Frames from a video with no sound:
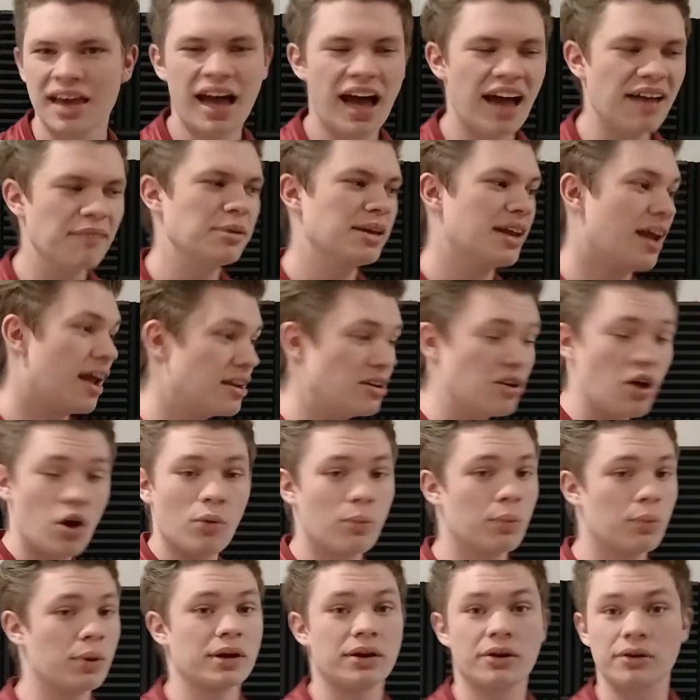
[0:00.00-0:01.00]
I mean, I
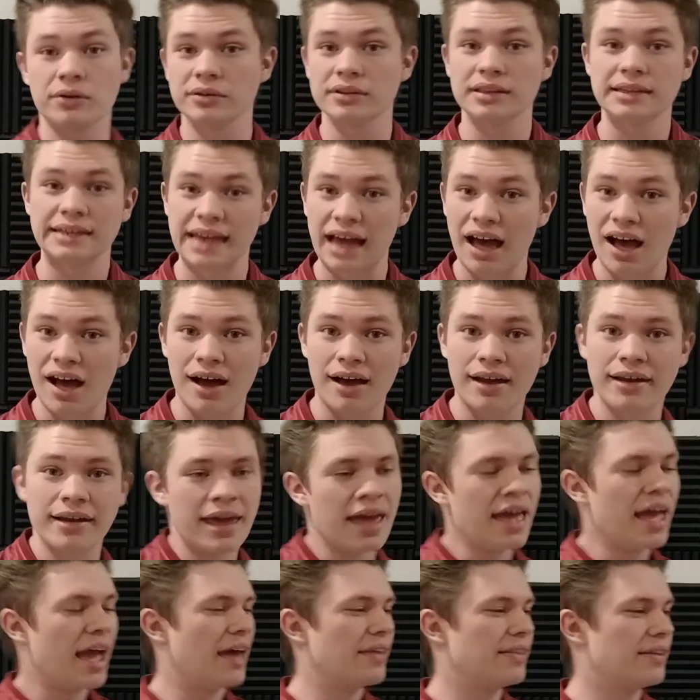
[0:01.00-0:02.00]
know we're early on,
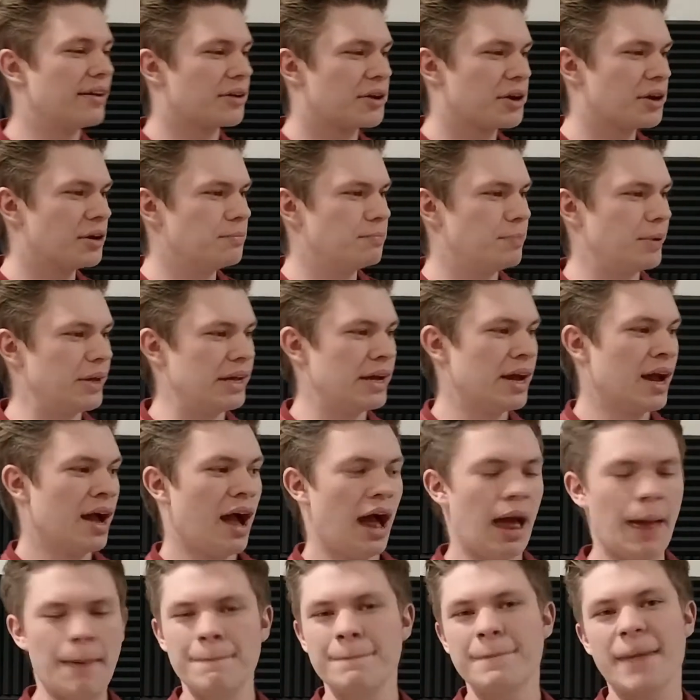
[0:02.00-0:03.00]
and there could be
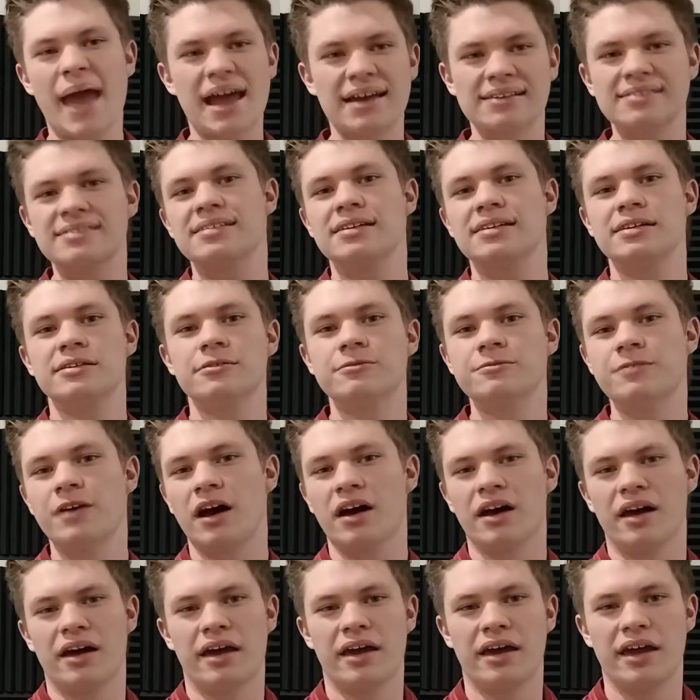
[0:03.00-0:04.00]
a massive
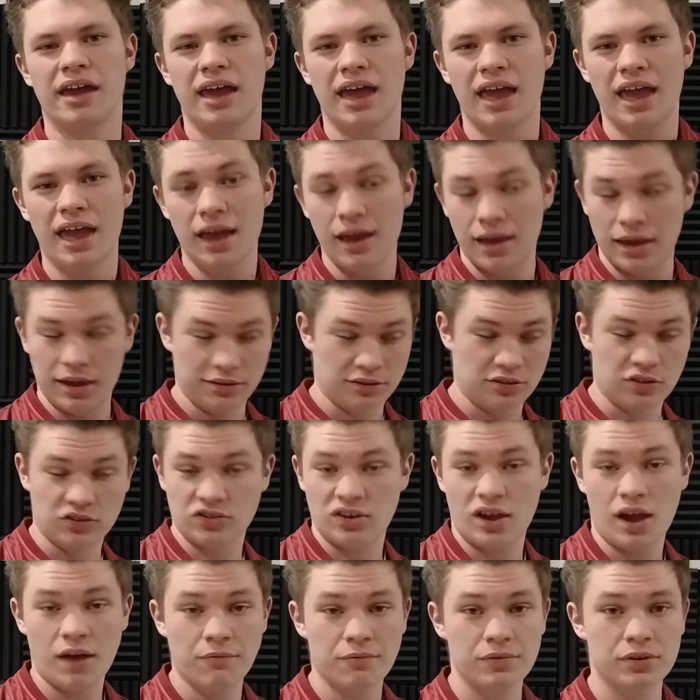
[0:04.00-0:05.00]

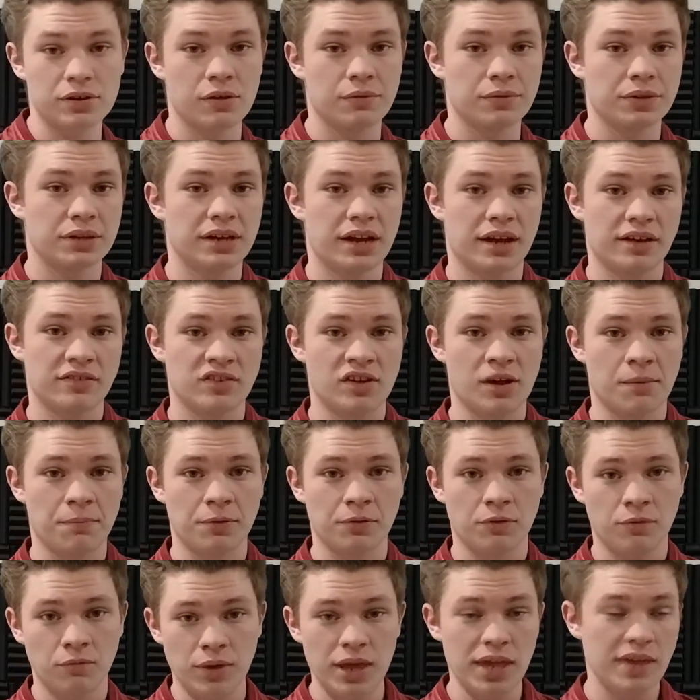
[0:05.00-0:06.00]
discovery over the next
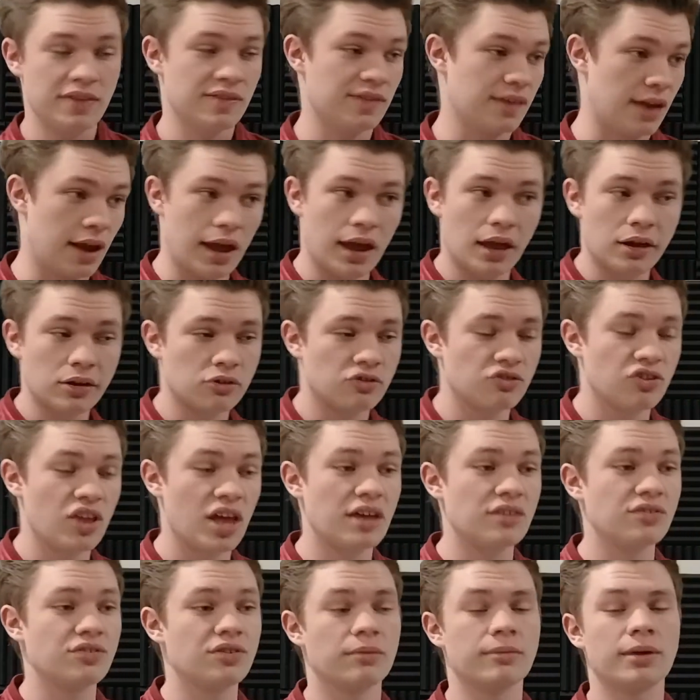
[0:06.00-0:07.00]
couple of weeks, and I
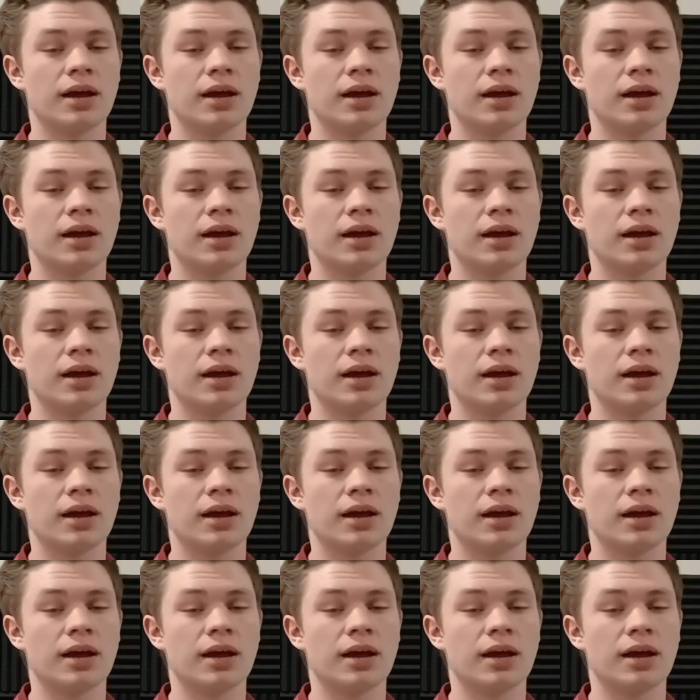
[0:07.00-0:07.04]
understand some